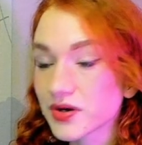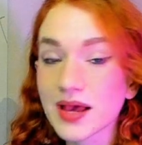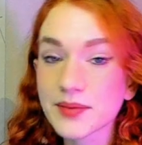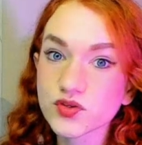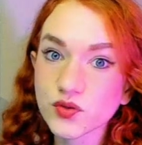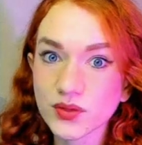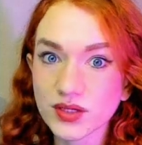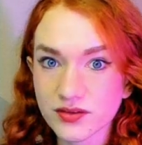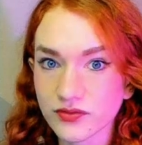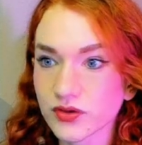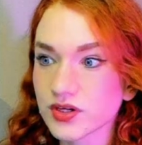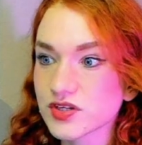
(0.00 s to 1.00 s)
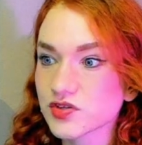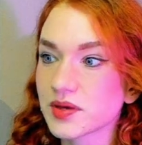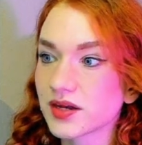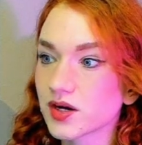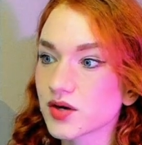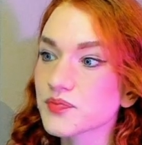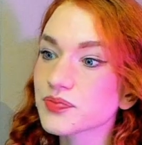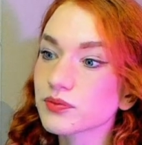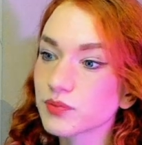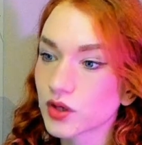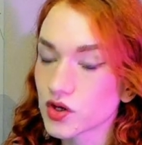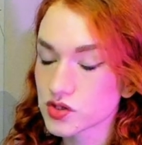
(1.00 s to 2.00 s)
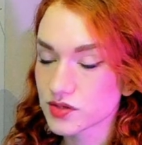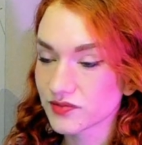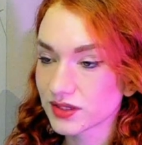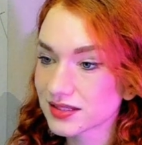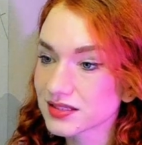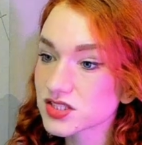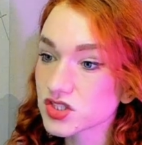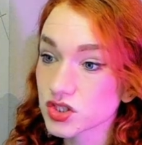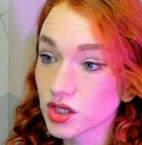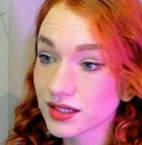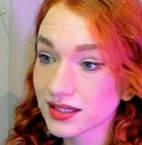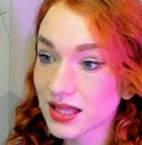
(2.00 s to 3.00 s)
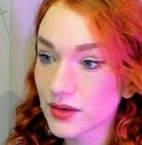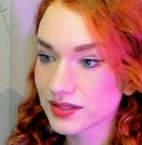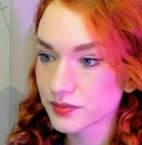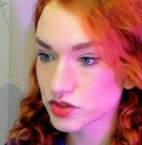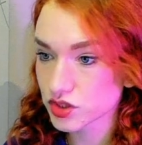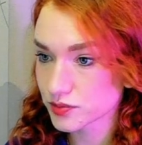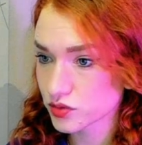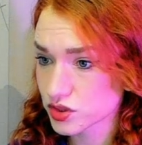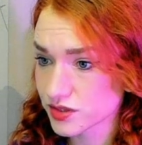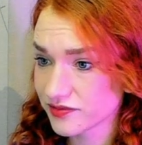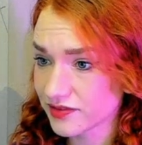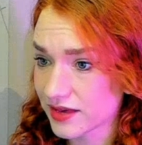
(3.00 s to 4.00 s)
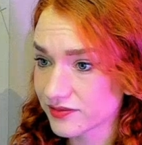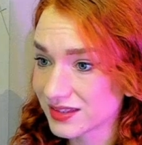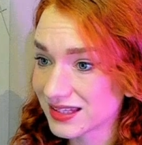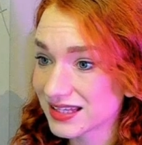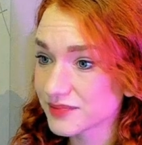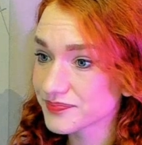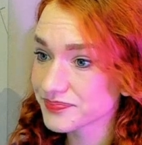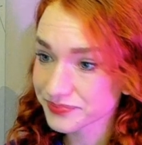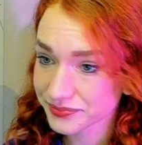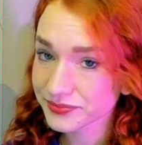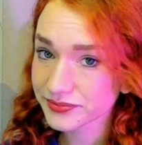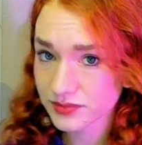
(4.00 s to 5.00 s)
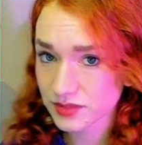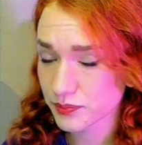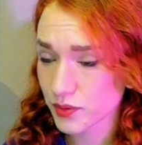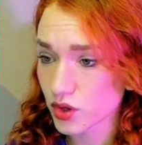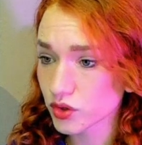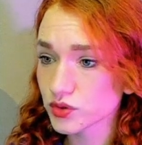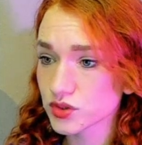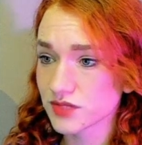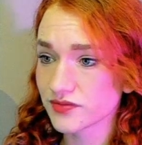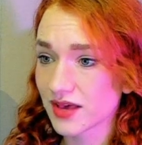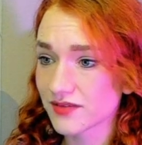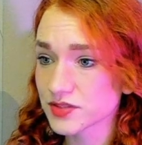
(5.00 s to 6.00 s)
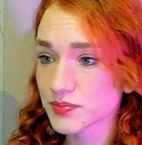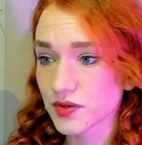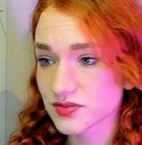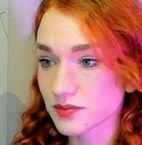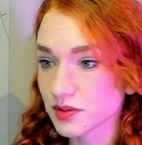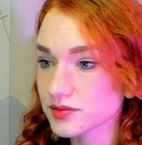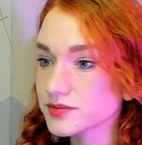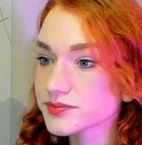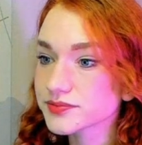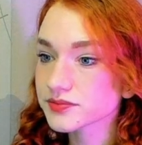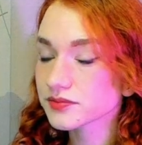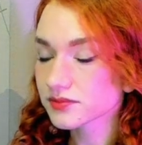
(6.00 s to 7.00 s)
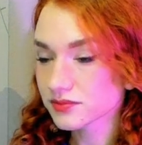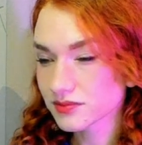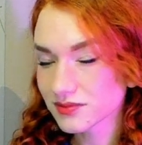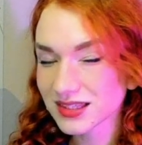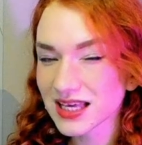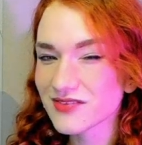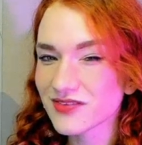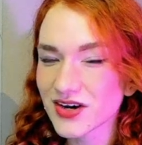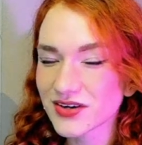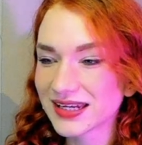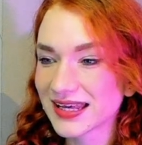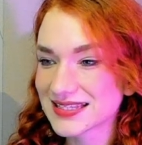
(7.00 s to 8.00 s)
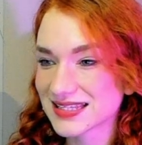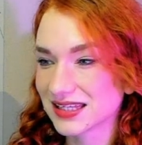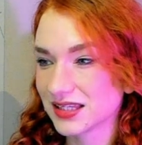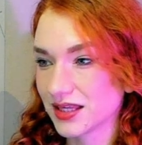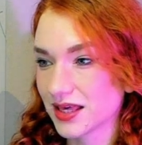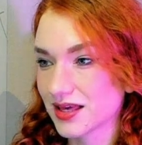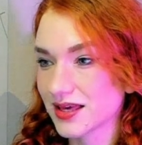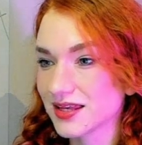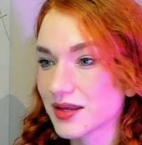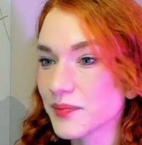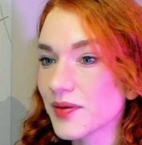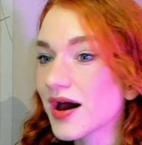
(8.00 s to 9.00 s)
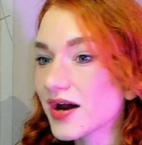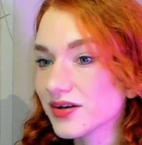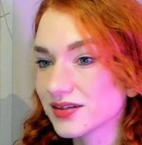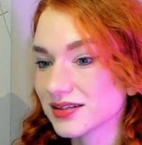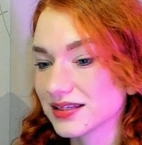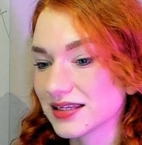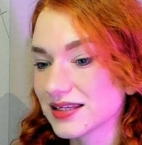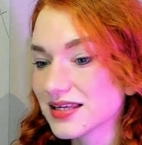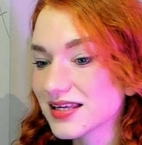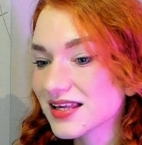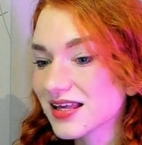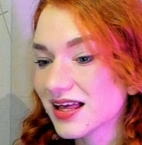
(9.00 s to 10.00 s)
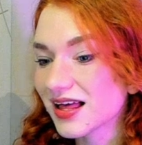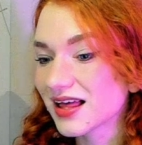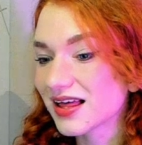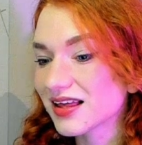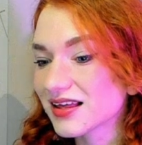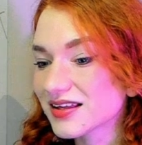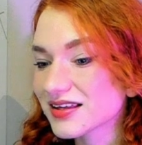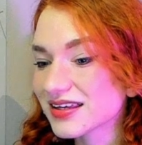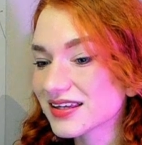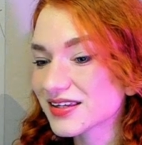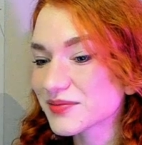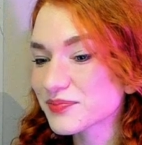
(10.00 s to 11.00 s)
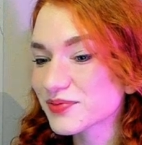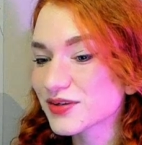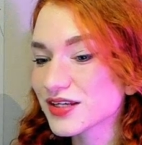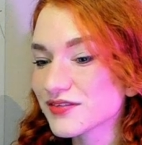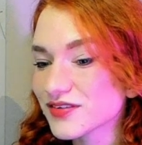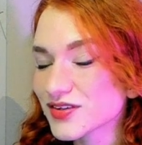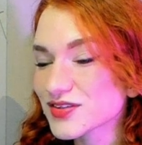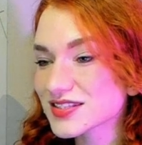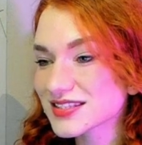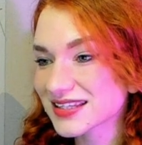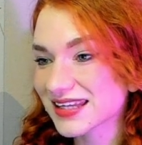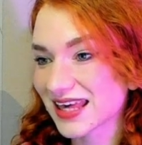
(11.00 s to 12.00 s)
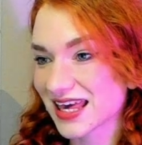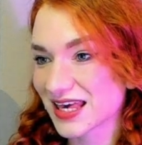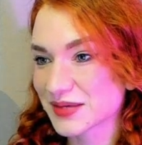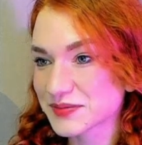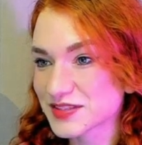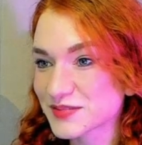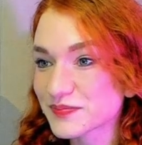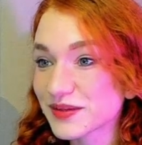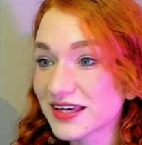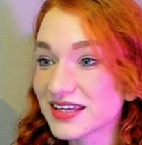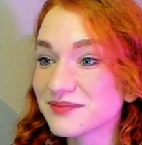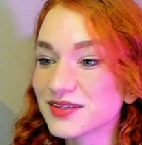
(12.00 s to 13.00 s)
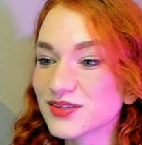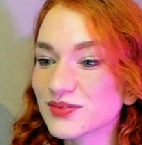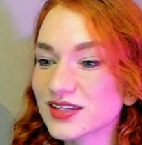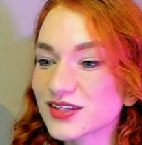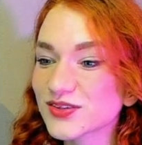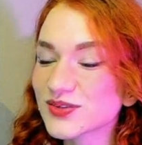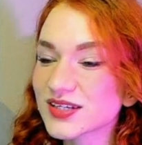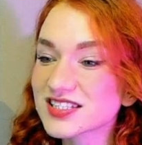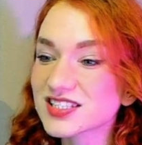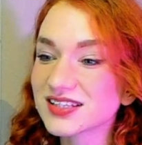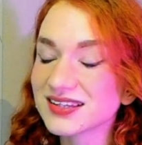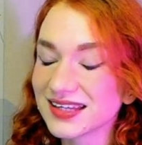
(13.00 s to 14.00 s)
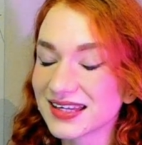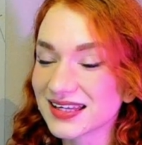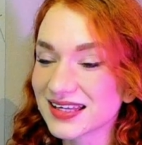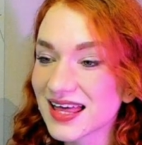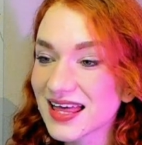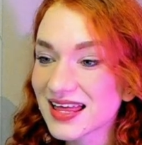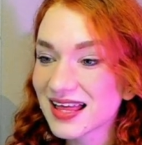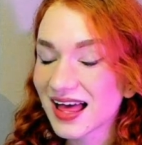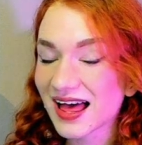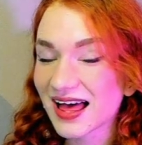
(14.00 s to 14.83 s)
perhaps queen f4 is better because of it, not allowing the bishop to g5. Then pawn to g5 is possible. A very nice idea. And apparently, in the previous games played between Gukesh and Ding,